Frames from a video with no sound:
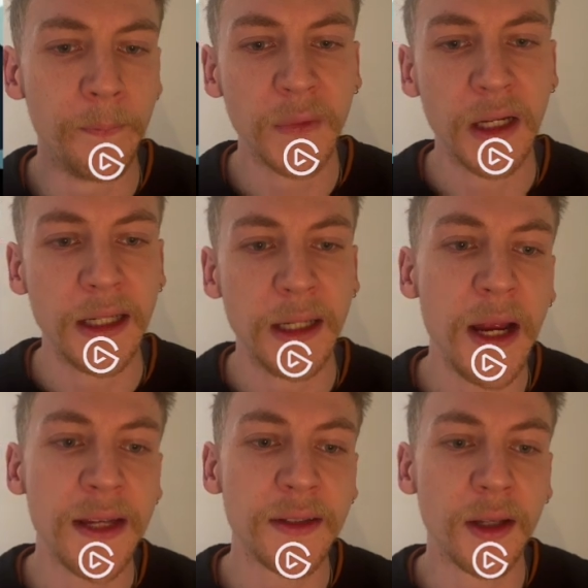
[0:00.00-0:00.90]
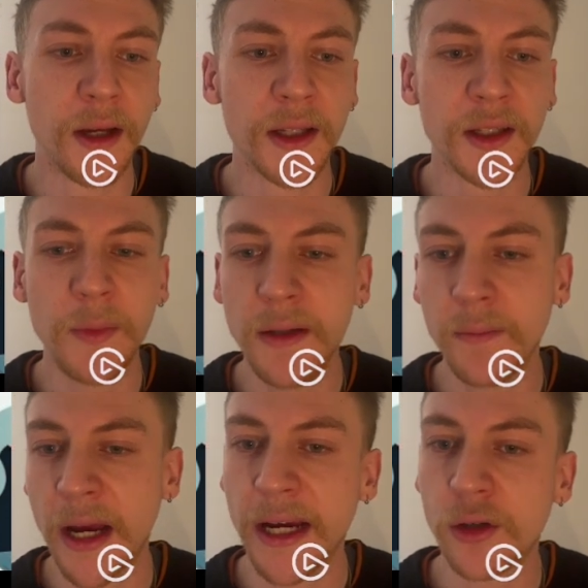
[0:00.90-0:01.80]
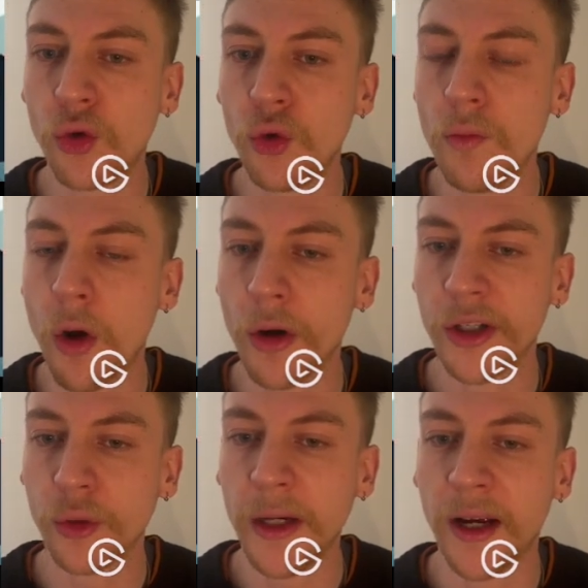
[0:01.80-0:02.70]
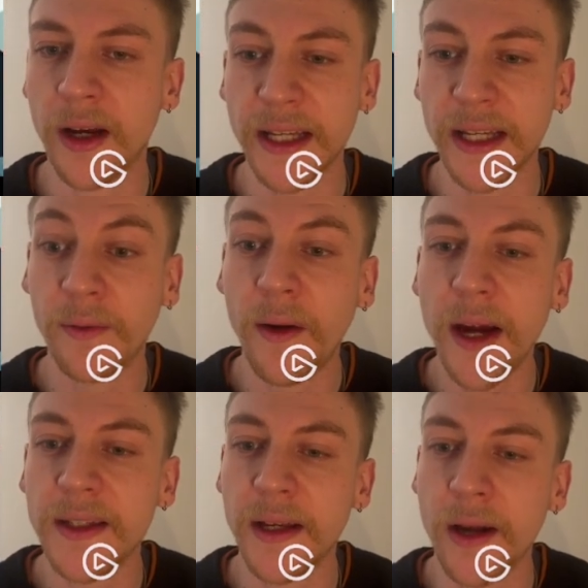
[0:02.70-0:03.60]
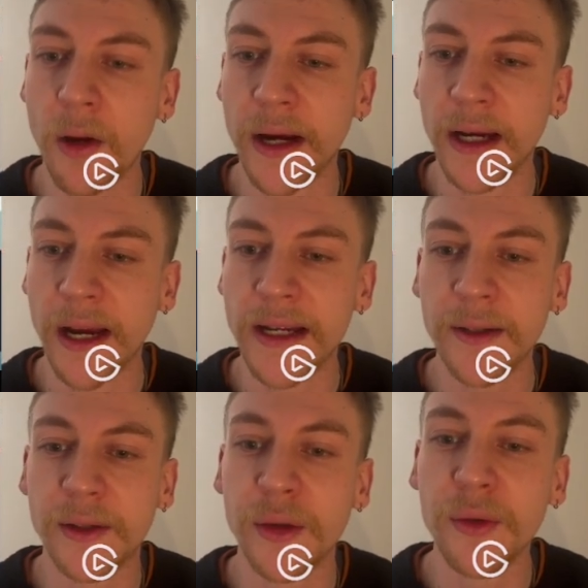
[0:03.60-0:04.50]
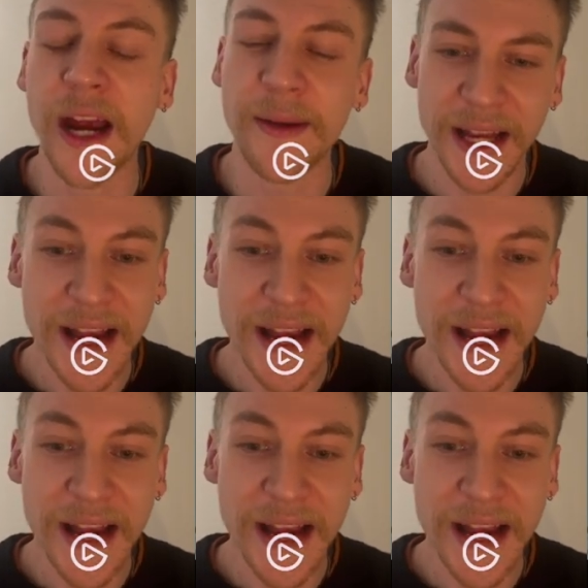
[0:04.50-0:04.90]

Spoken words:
He plays a Smee. I get 2 more triggers. As far as I know, I hit 2 times.